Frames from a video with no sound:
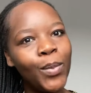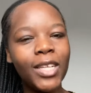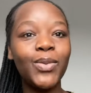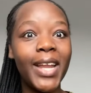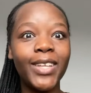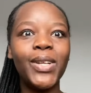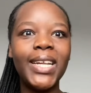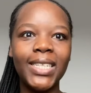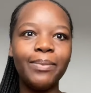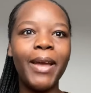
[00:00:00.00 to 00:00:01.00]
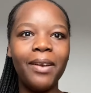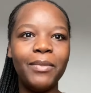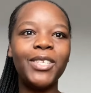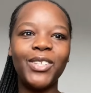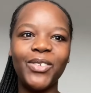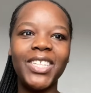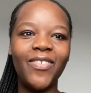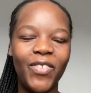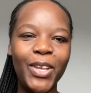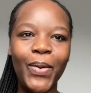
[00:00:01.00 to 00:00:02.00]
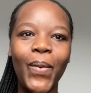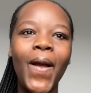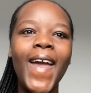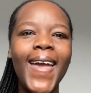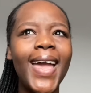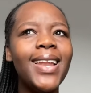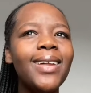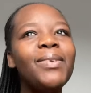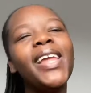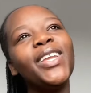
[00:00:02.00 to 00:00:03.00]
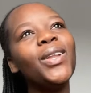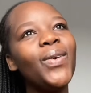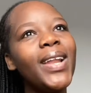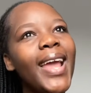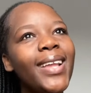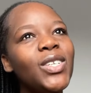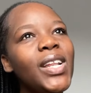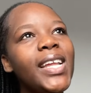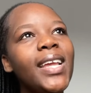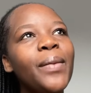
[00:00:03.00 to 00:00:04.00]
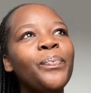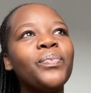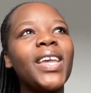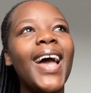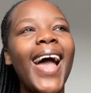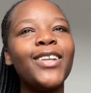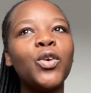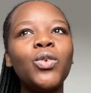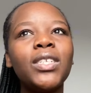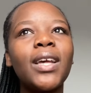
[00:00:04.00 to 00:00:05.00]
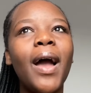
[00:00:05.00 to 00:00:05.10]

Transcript: That's what actually inspired me to do this video. And I'm like, you know what, actually, I don't